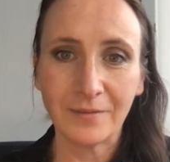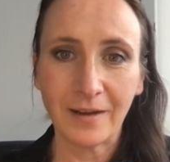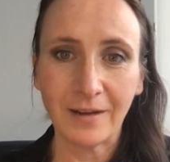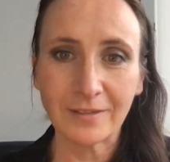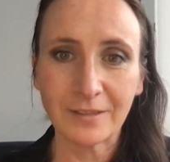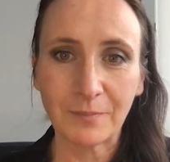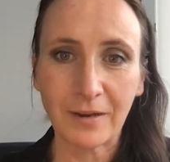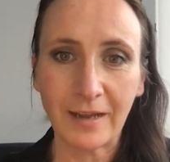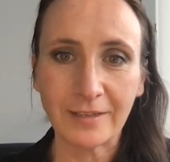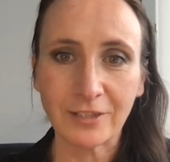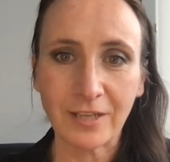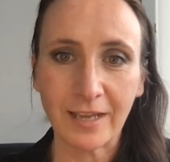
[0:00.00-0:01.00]
our
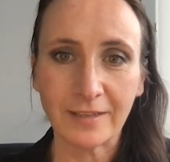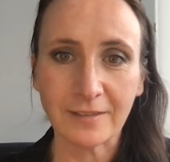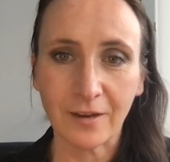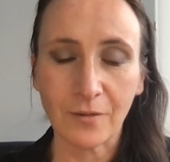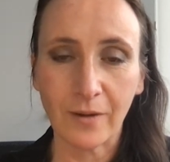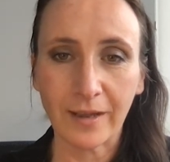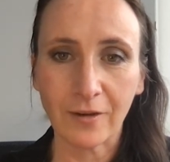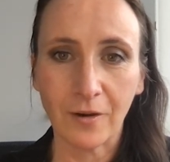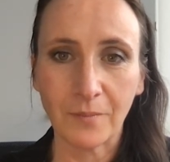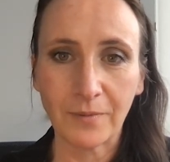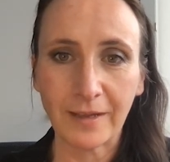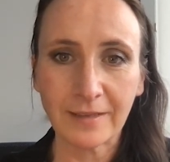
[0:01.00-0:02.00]
supply chains are quite
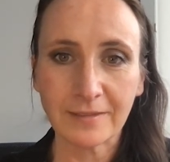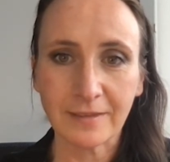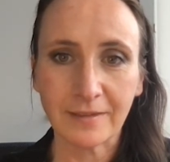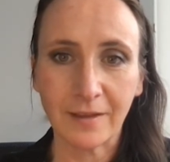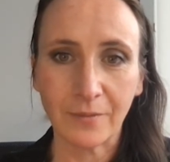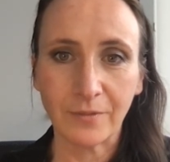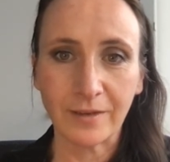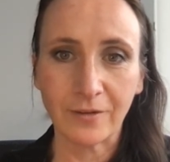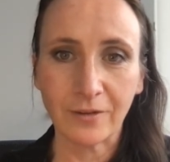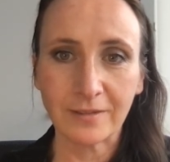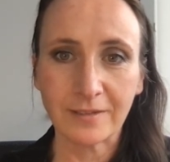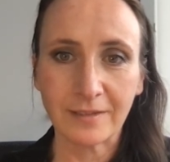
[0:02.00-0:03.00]
complex, and that we're
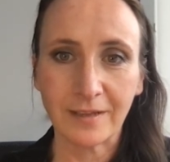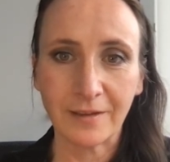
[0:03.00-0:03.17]
not,